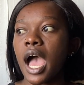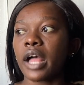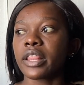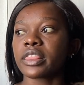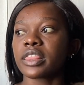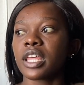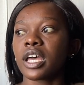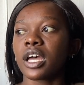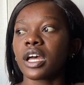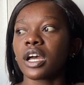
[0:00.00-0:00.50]

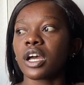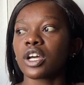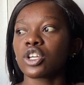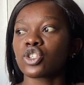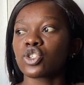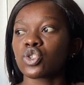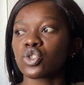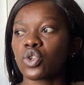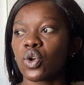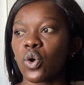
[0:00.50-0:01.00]
the
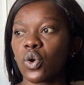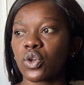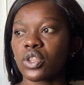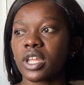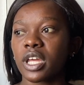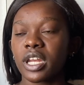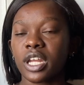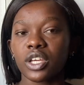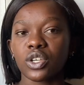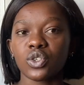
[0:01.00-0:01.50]
store
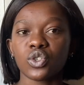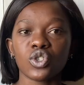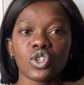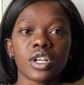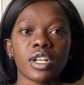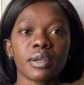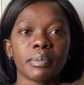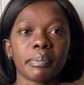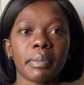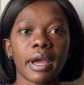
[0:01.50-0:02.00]
that i
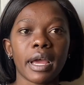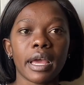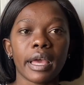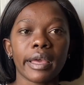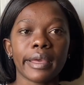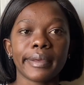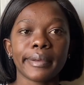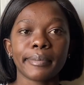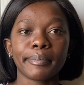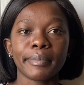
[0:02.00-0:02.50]
usually
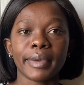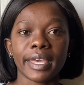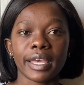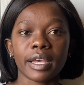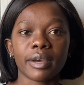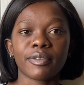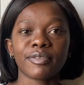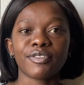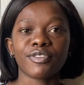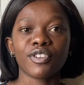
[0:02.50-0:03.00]
buy
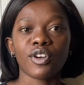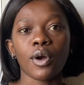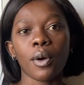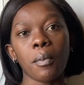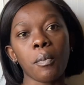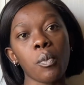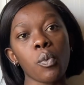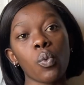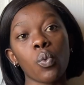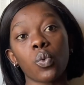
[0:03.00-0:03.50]
makeup from
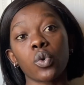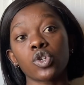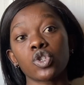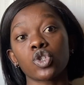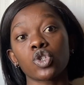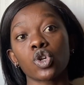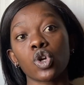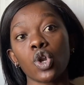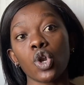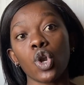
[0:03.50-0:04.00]

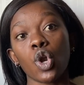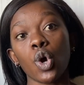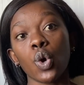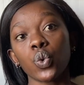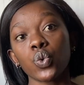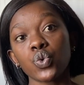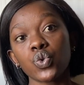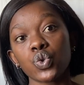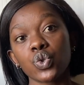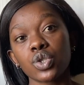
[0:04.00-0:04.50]
was
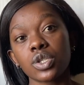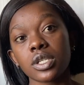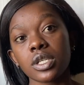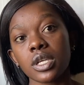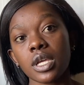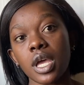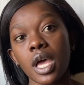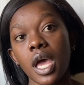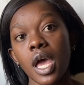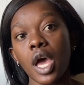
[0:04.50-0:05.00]
closed
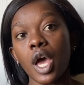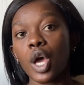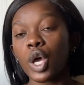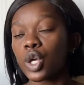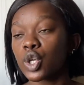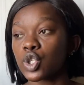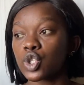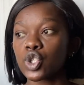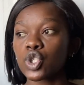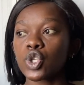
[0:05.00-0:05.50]

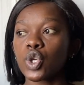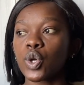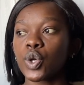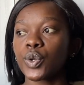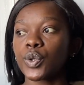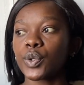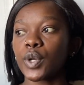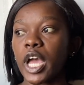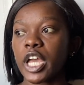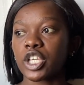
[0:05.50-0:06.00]

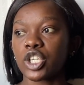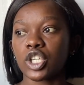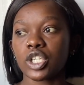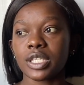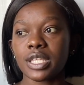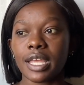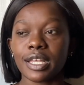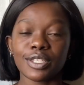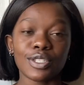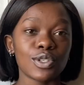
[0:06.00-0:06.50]
so i
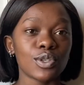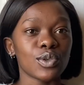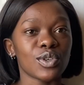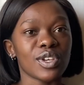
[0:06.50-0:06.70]
just had to